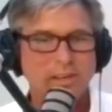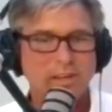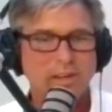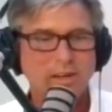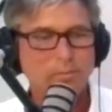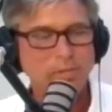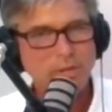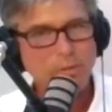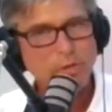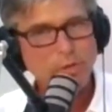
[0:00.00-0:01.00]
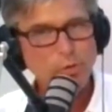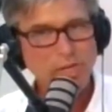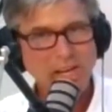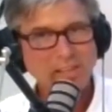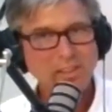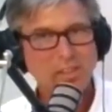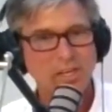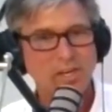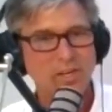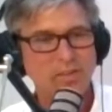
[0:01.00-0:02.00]
But then when you got
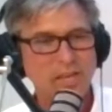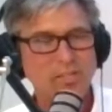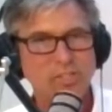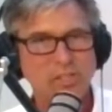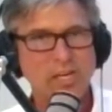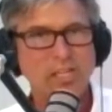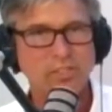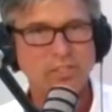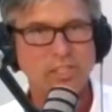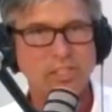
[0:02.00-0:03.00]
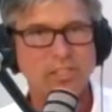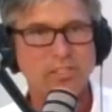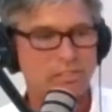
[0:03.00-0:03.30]
there, that trial judge,